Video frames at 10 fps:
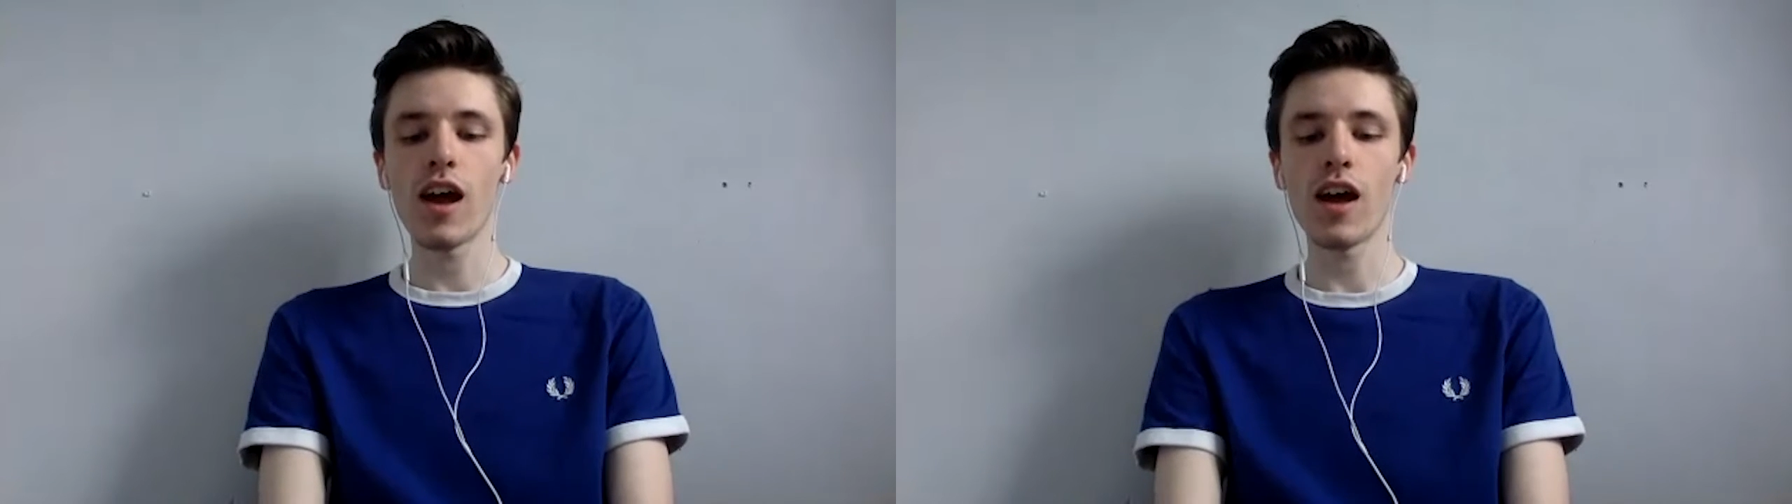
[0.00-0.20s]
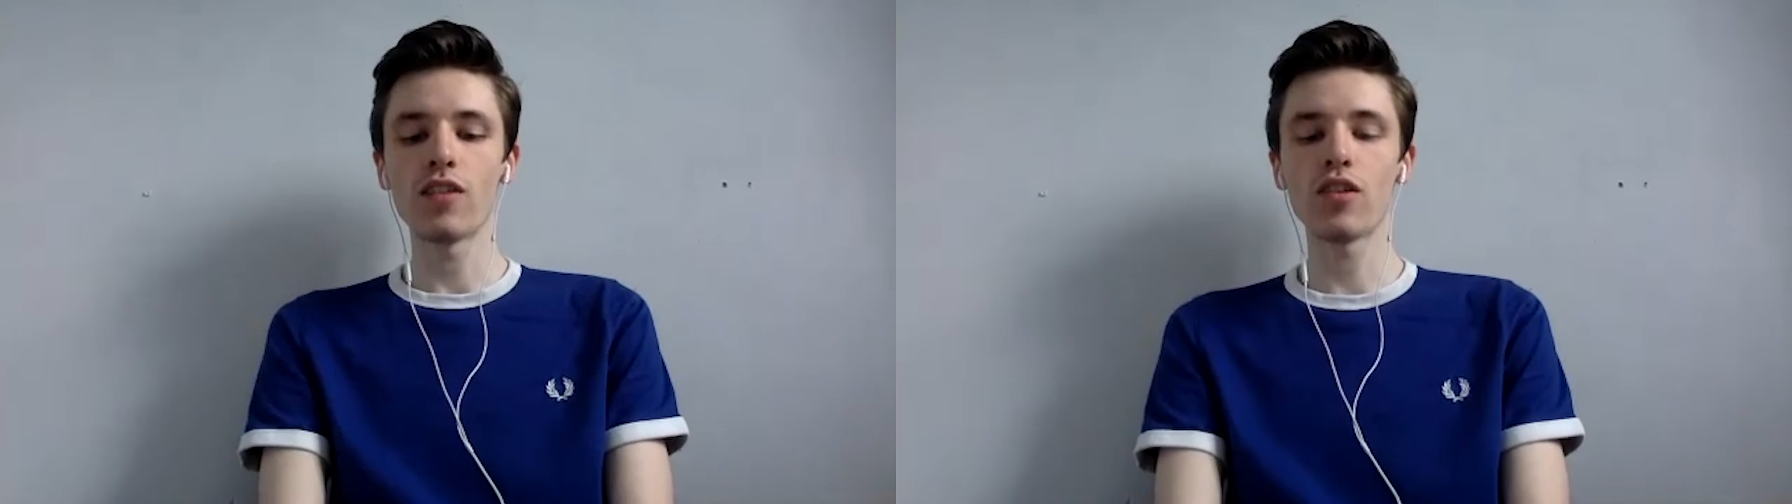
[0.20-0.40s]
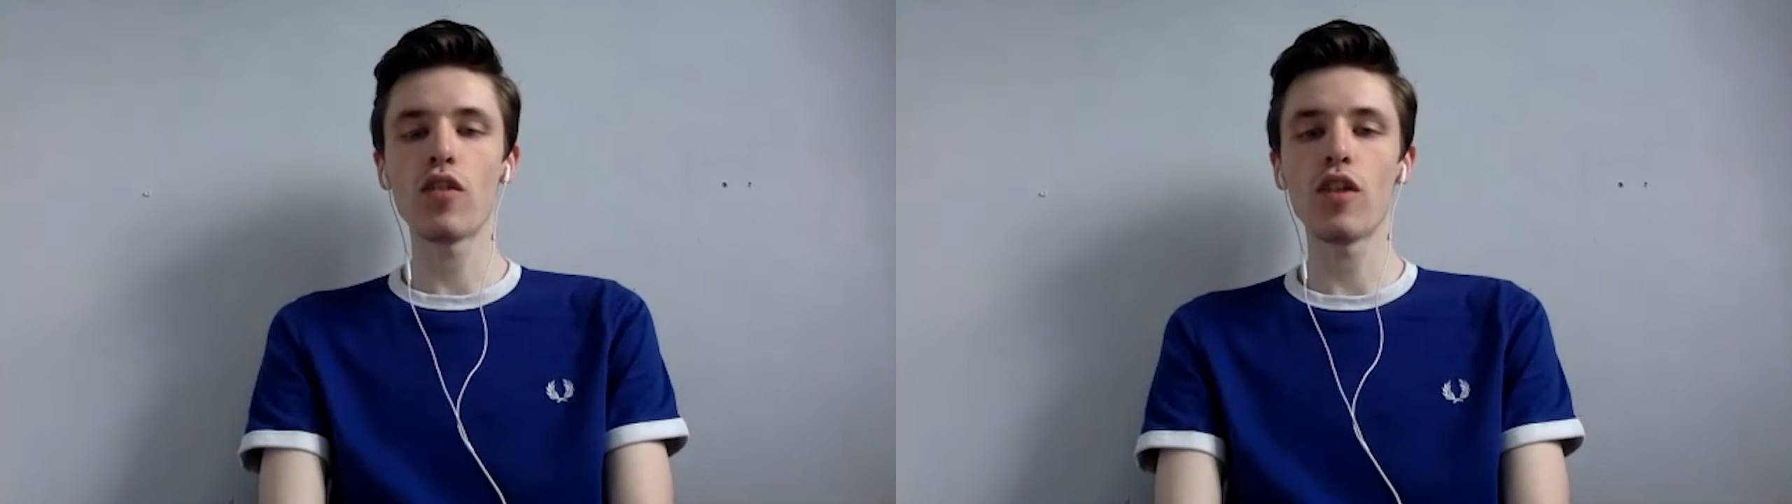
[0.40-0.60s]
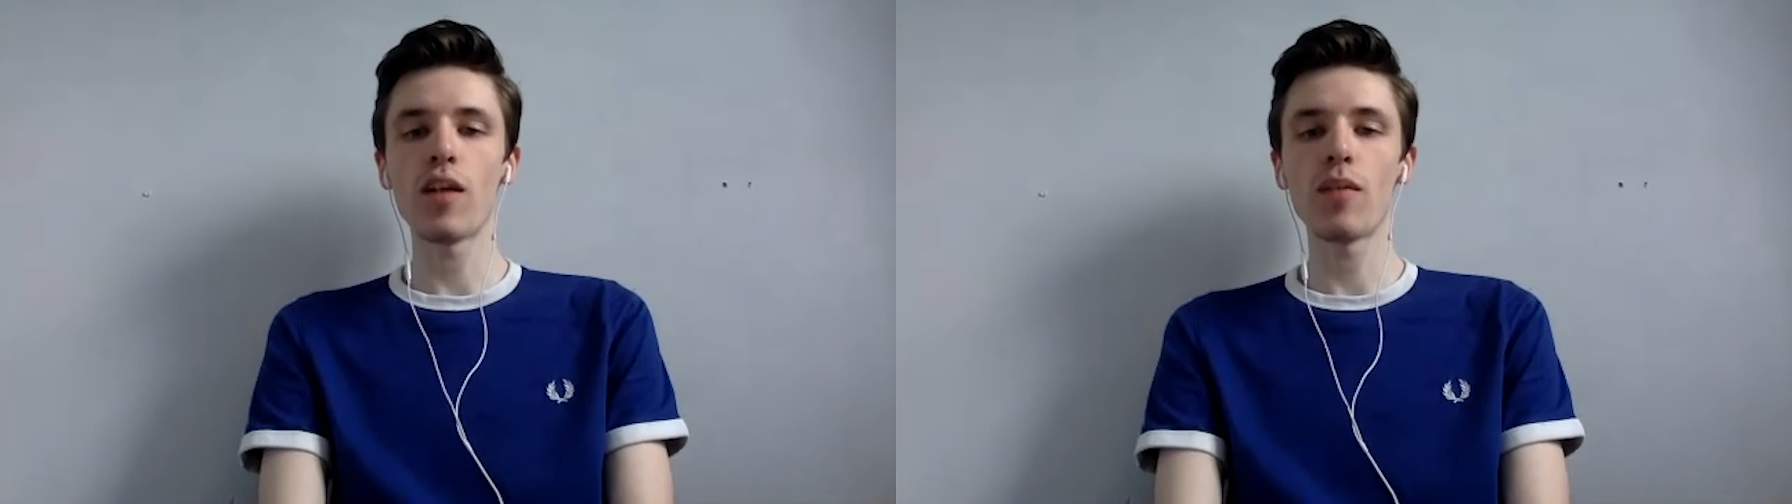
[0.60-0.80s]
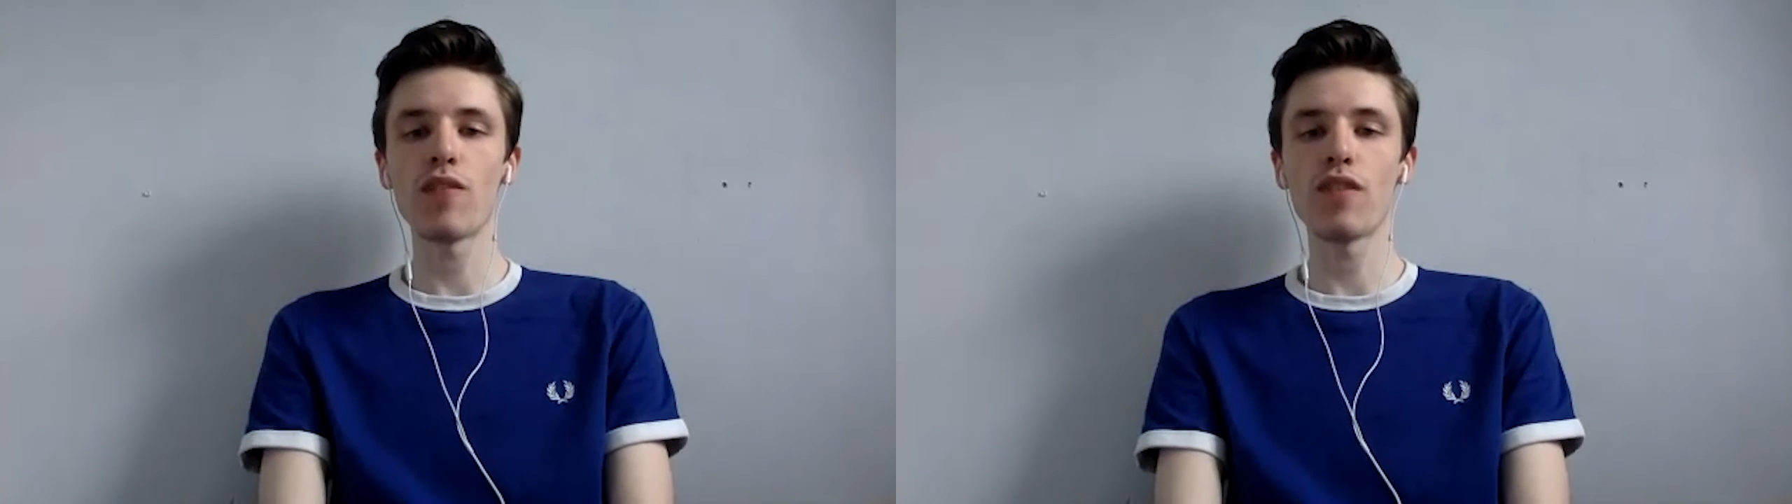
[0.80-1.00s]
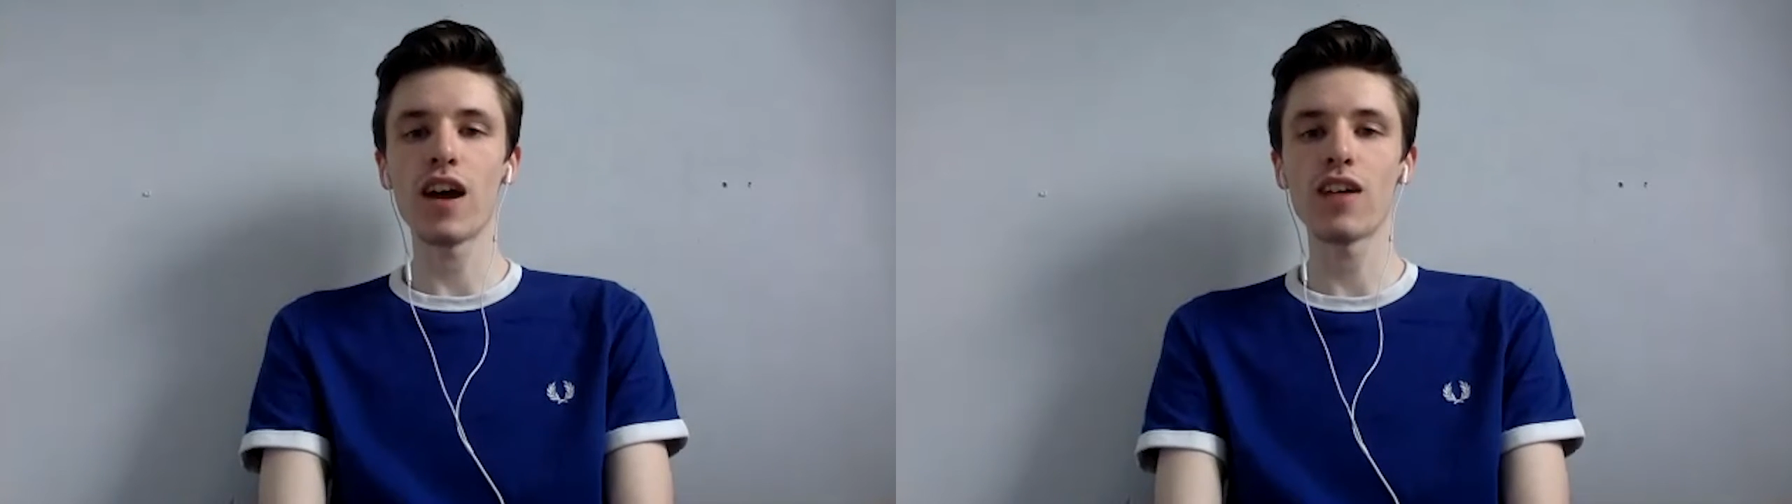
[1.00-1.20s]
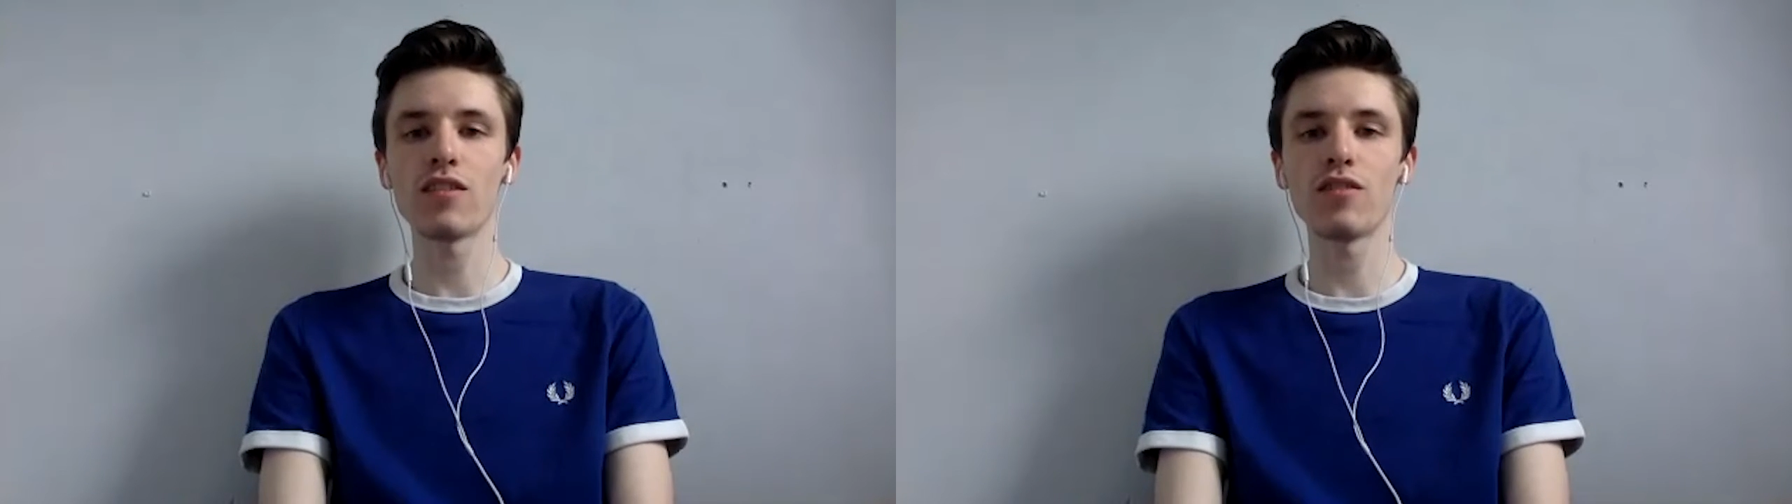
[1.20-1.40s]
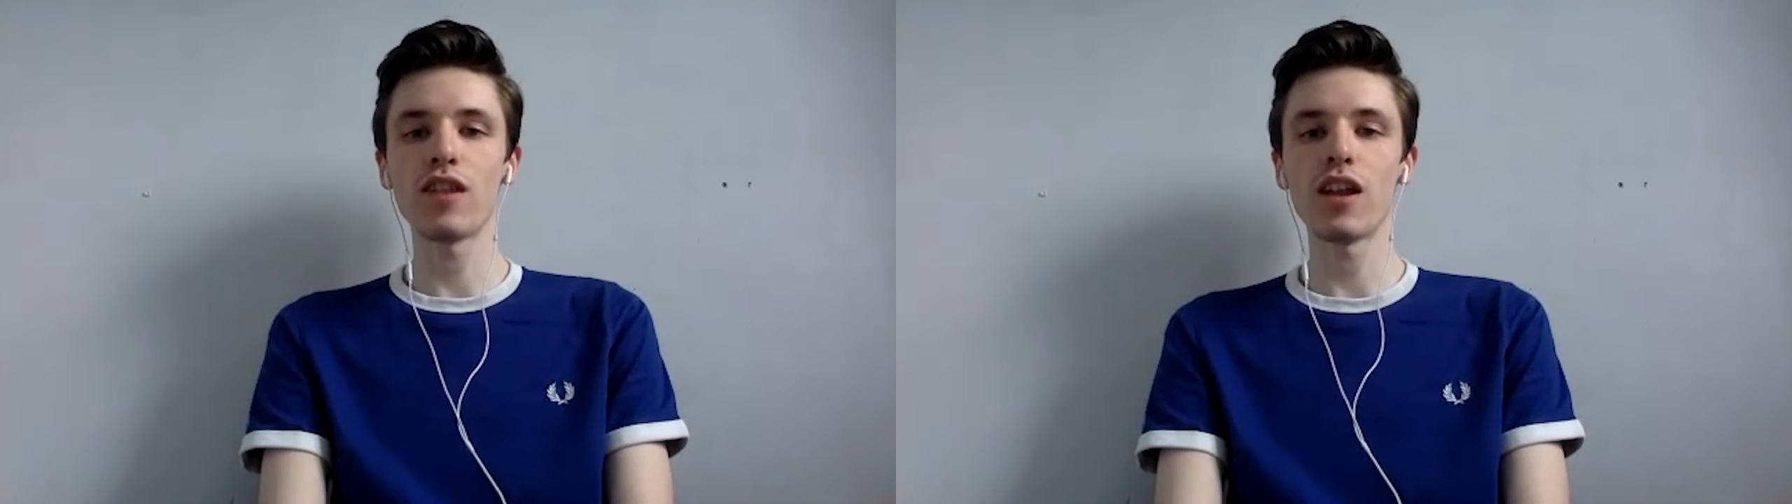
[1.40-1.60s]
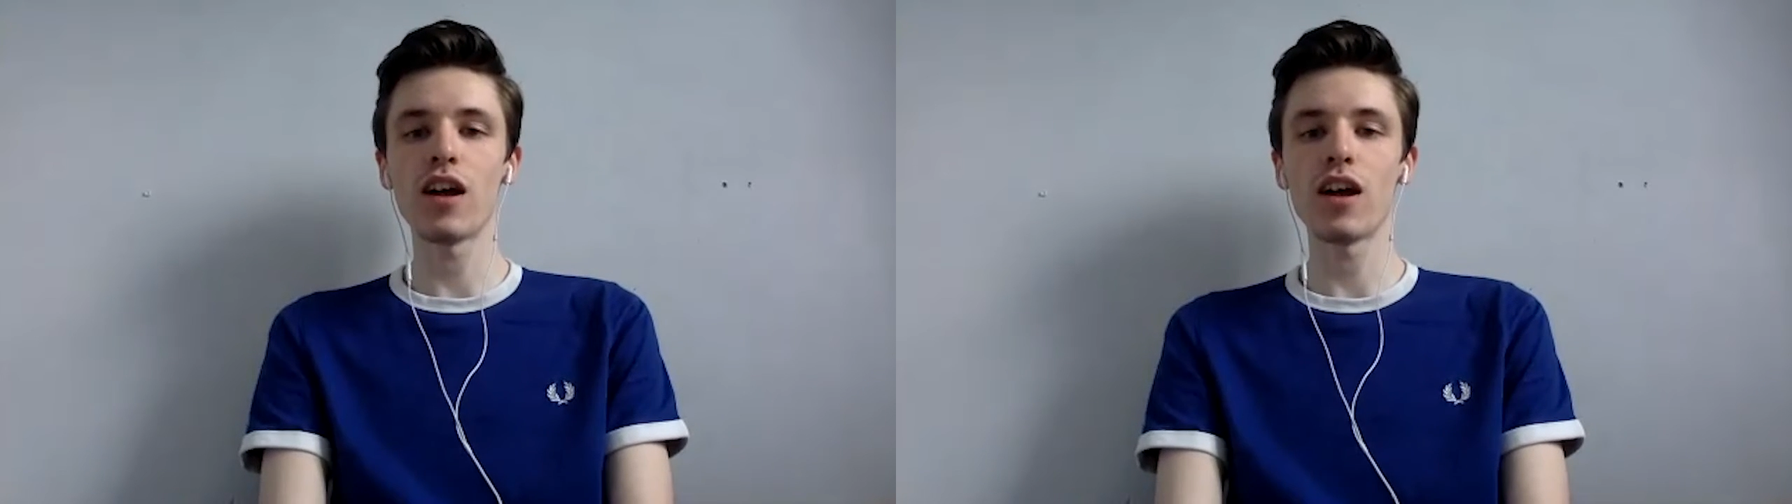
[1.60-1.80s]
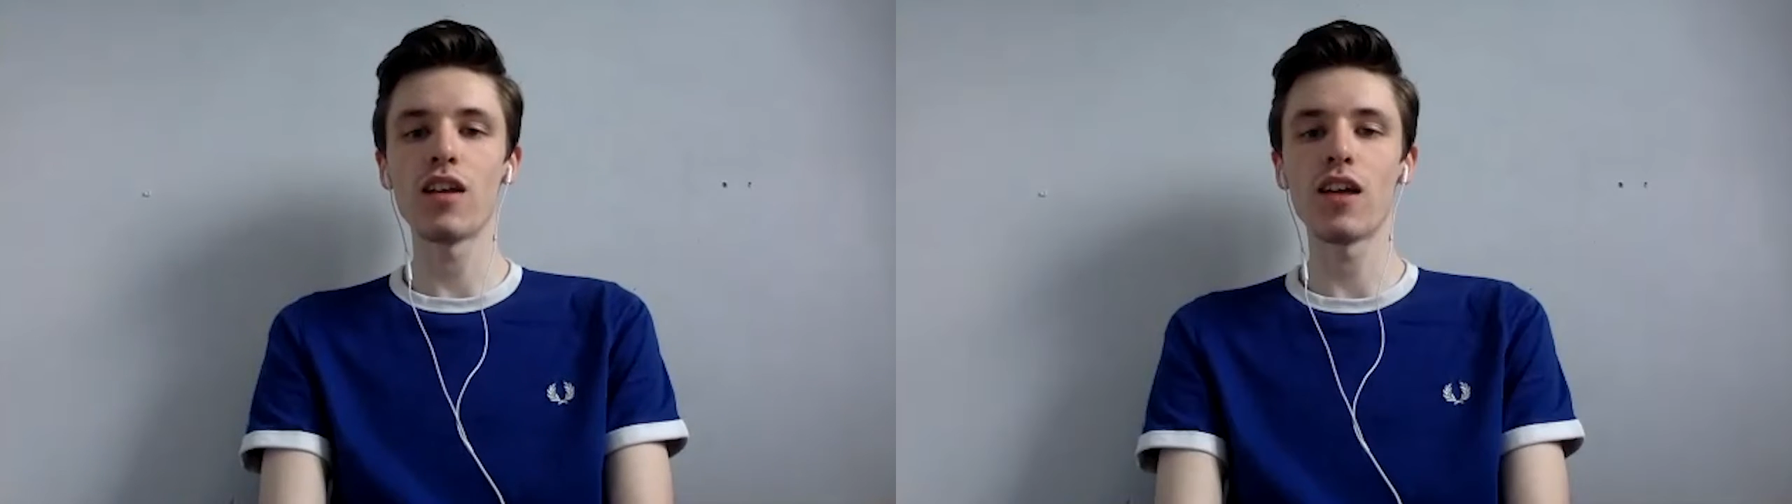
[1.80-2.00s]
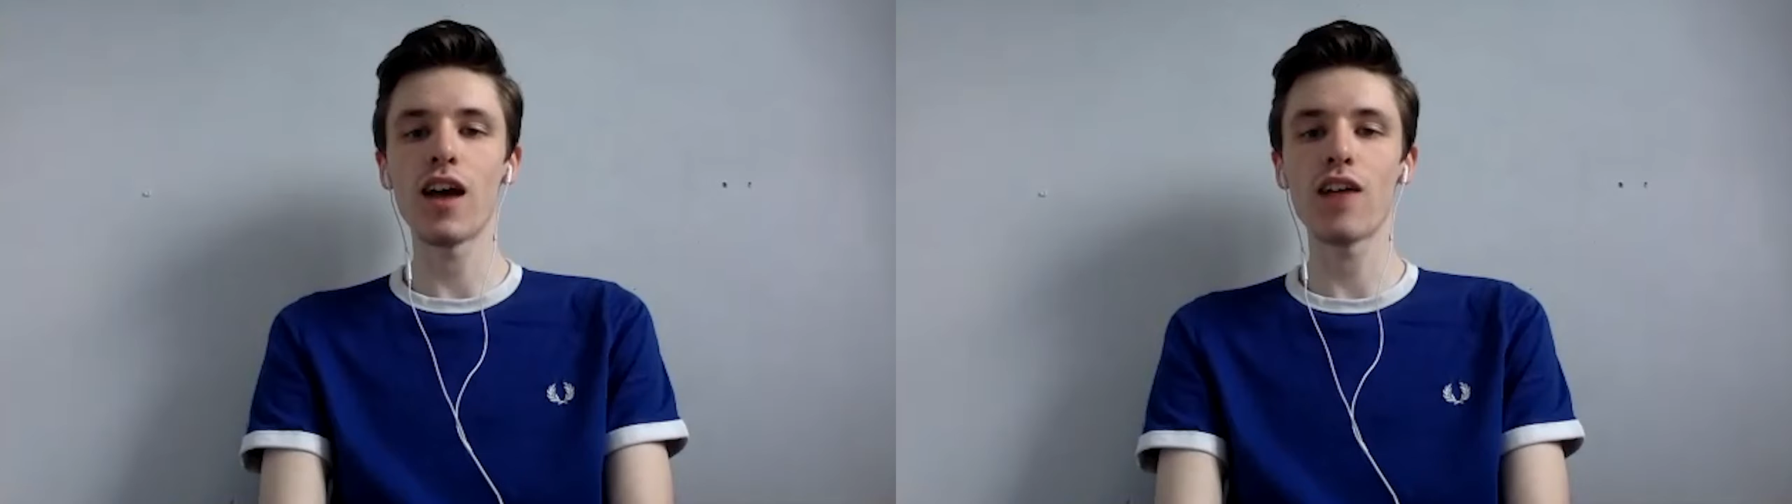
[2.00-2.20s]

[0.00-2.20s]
and is currently playing for Aston Villa in the